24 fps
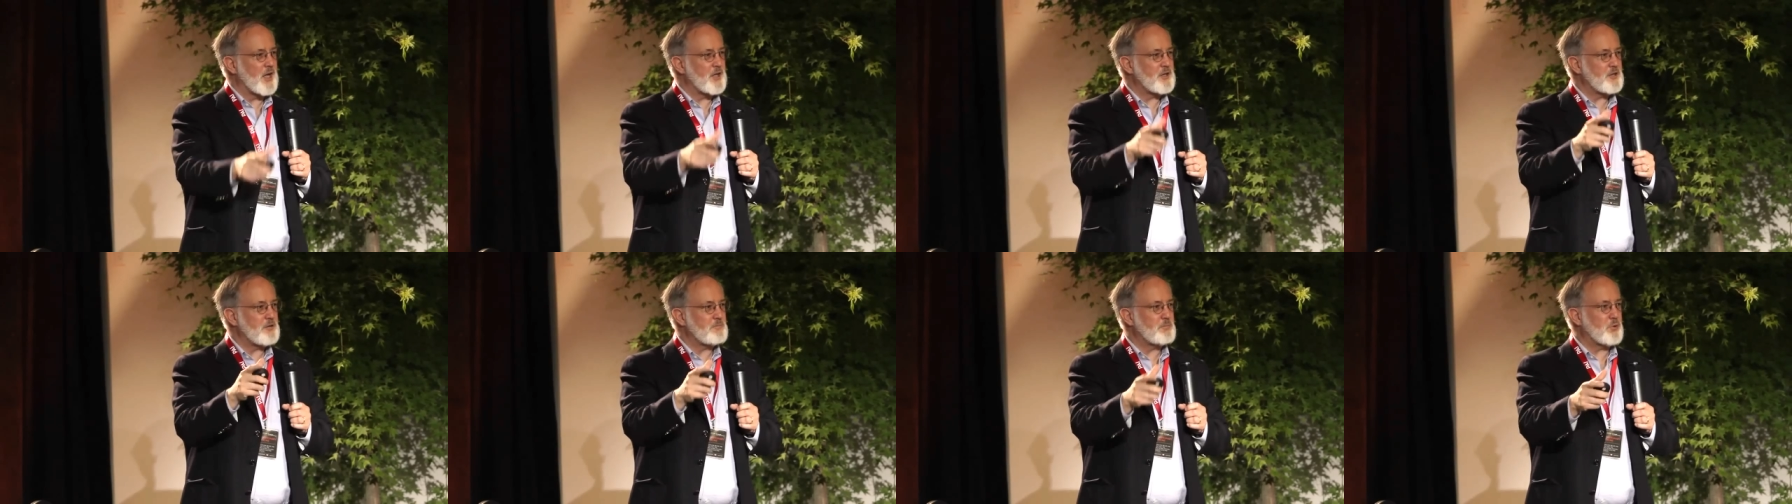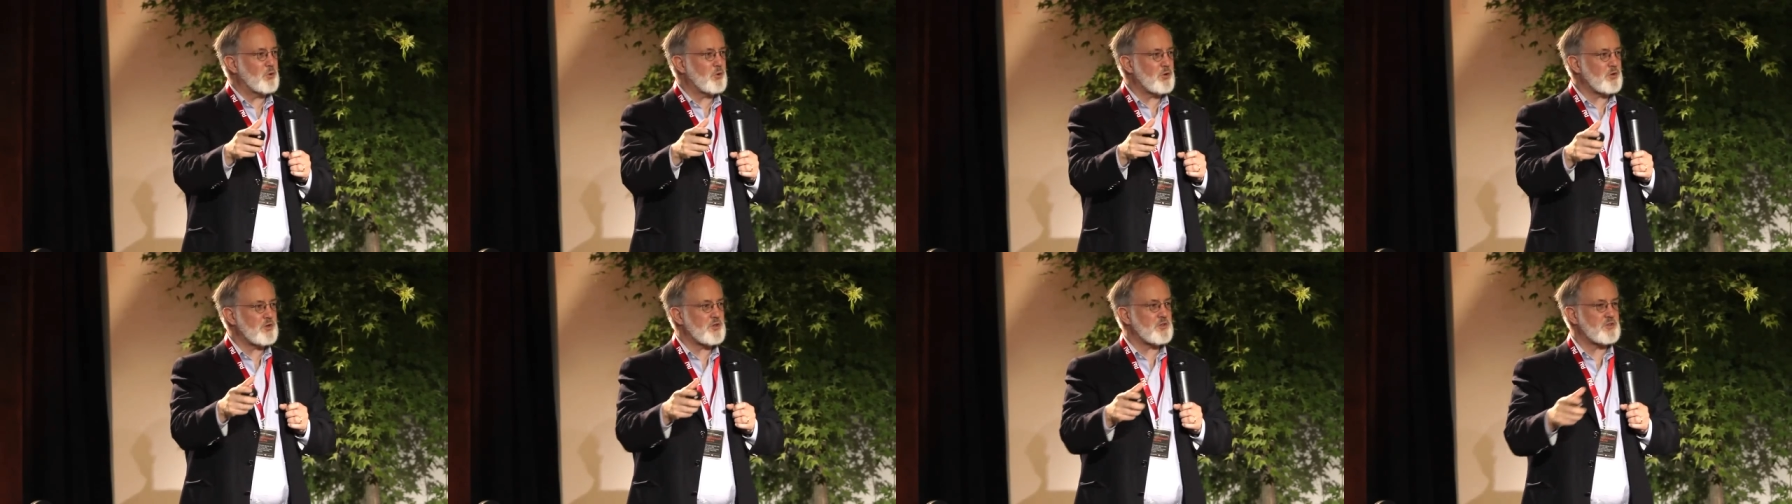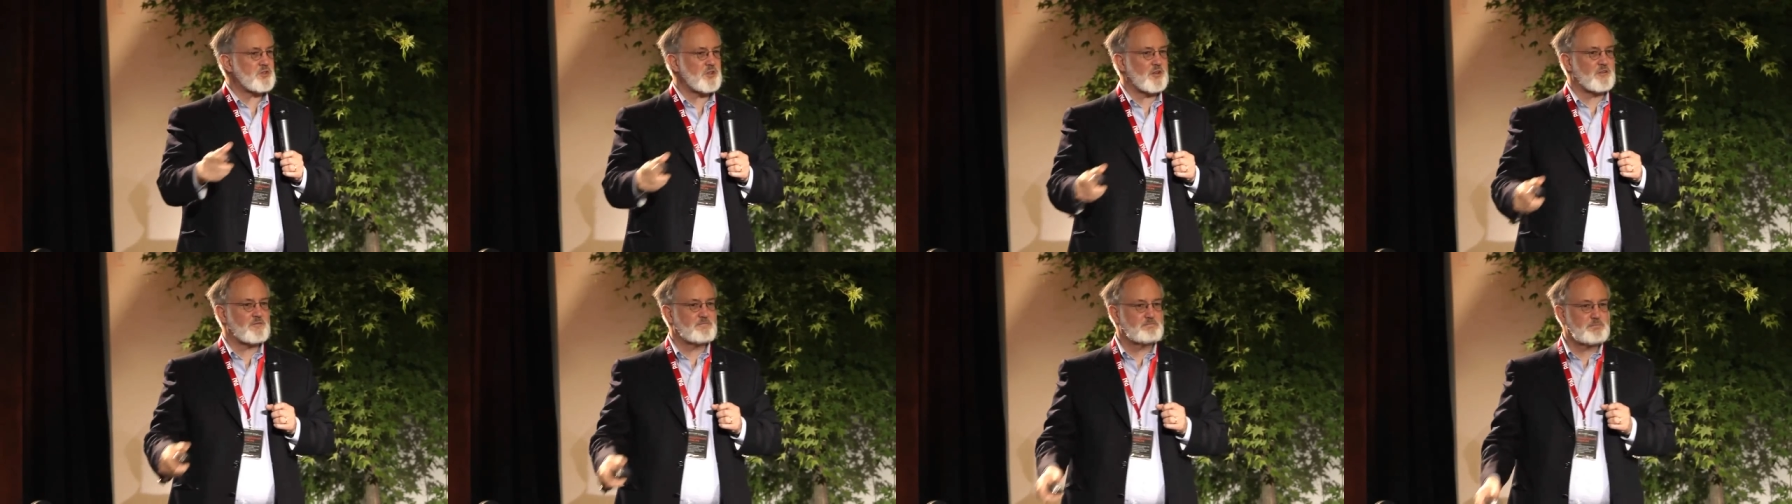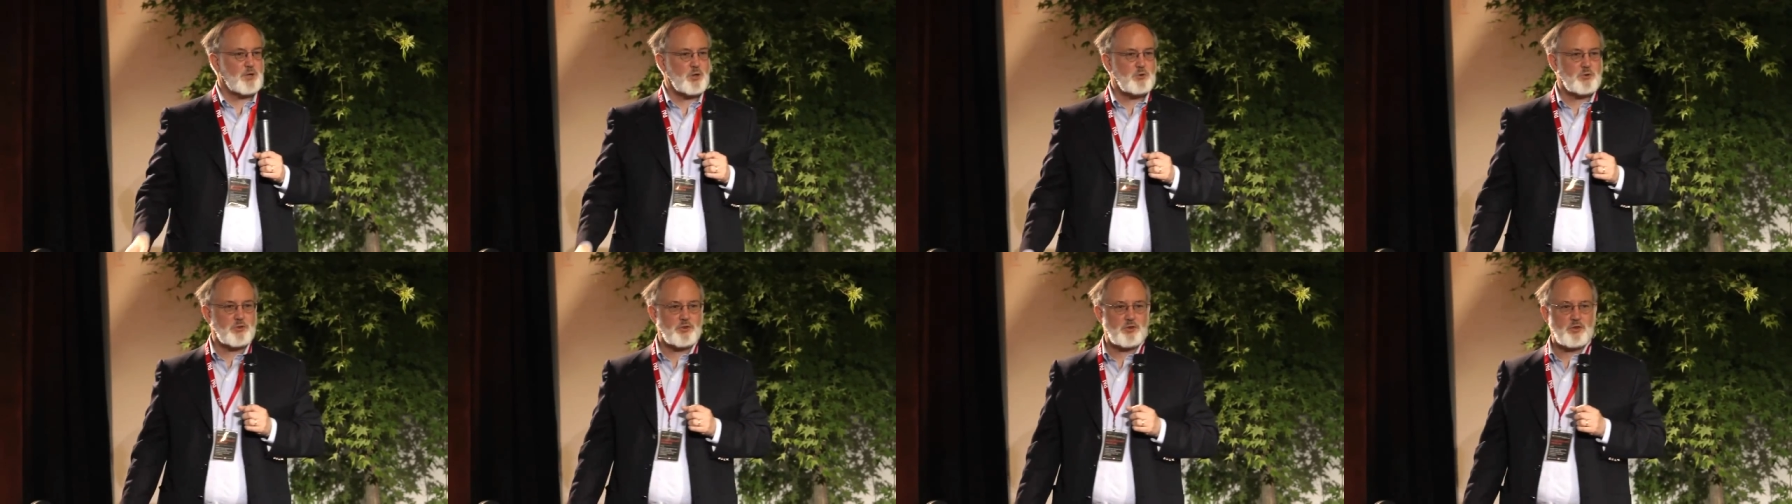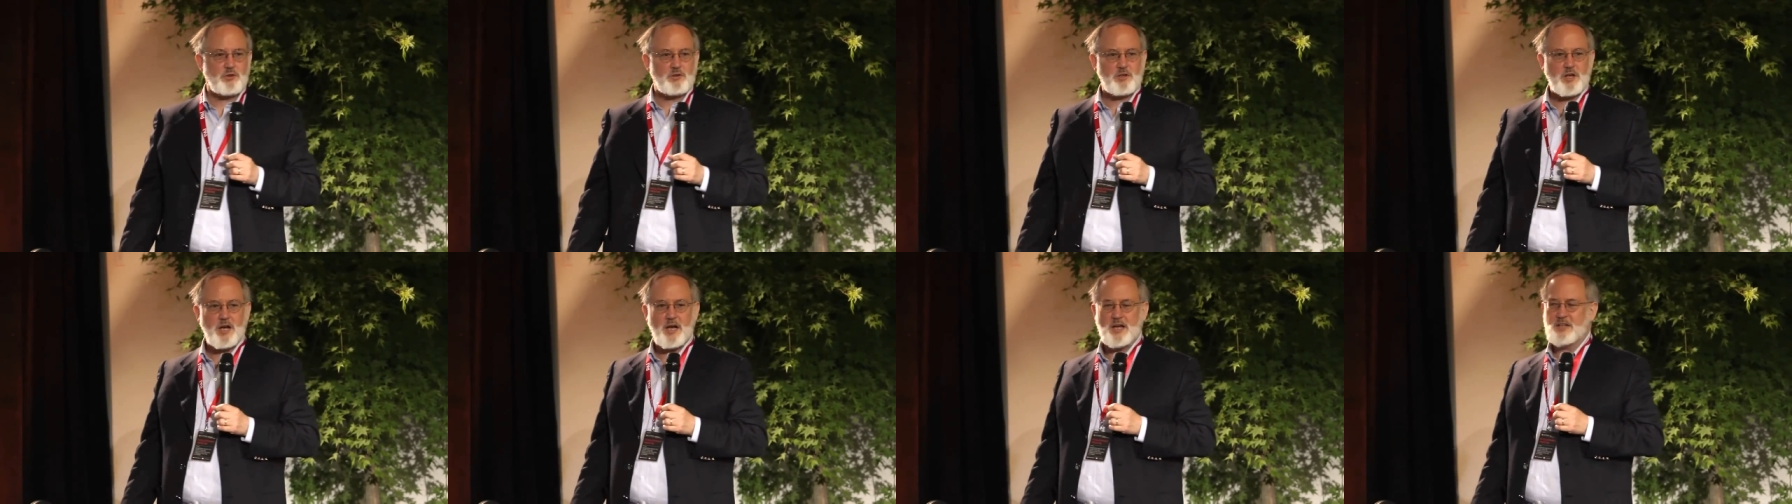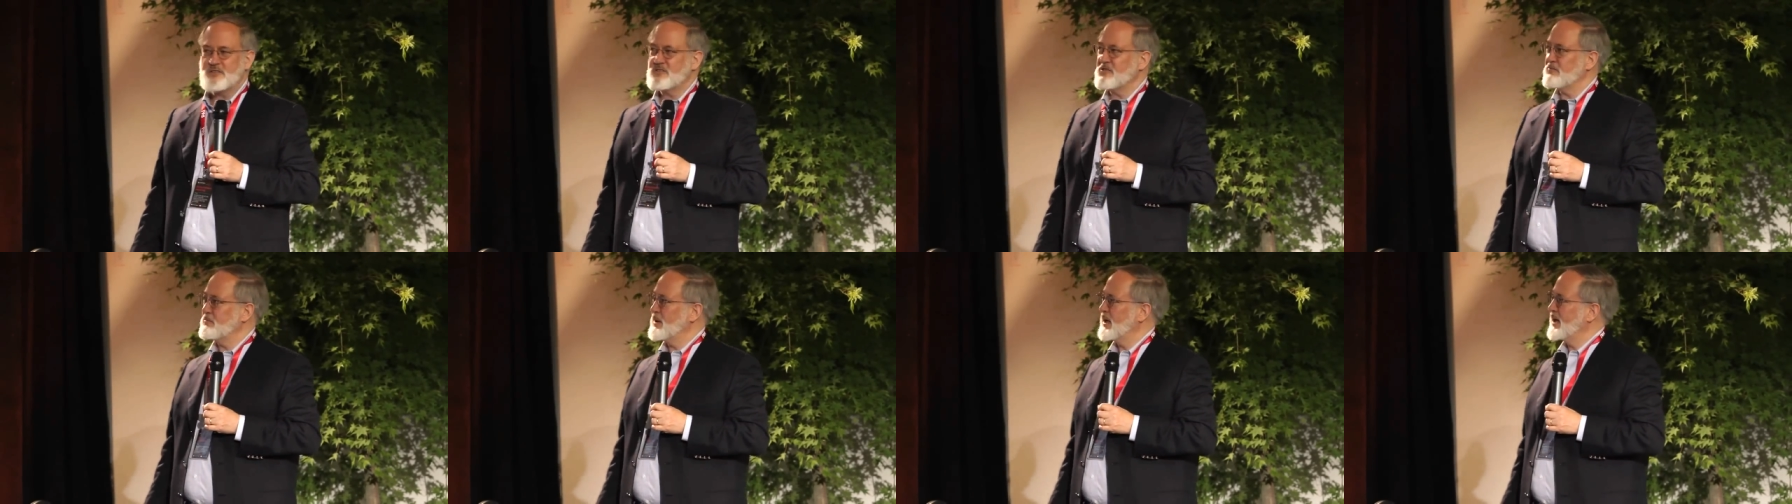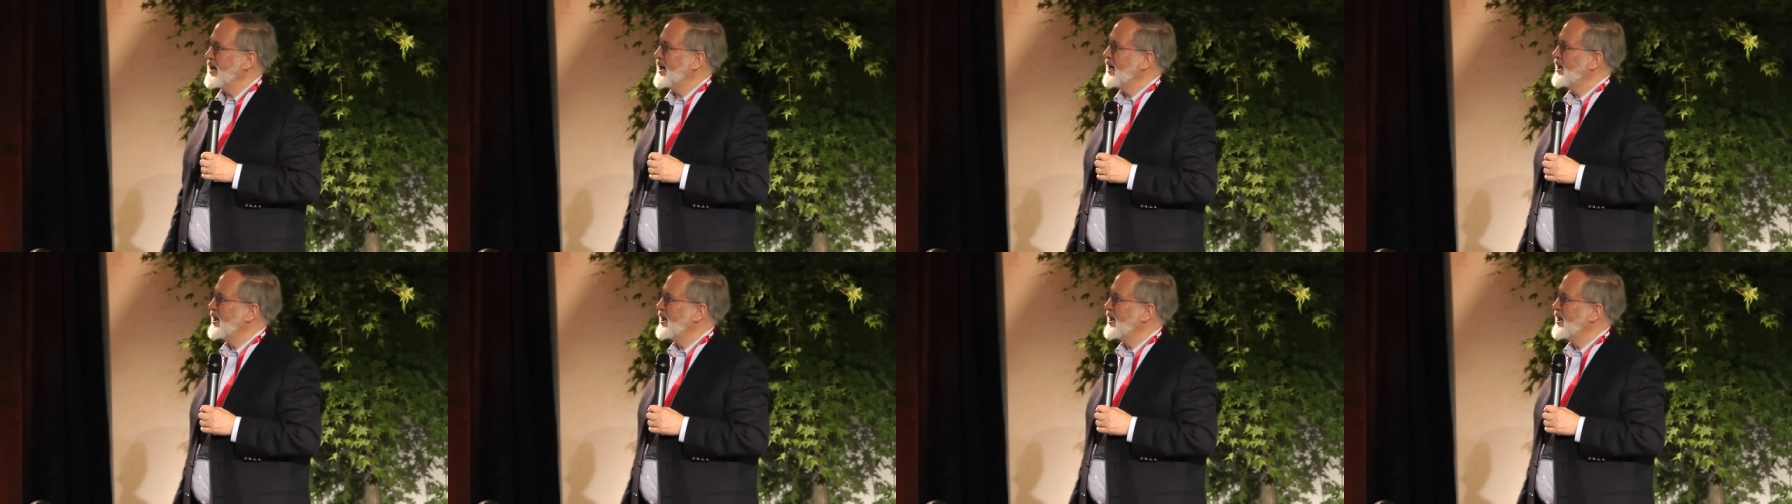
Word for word: and the importance of both kinds of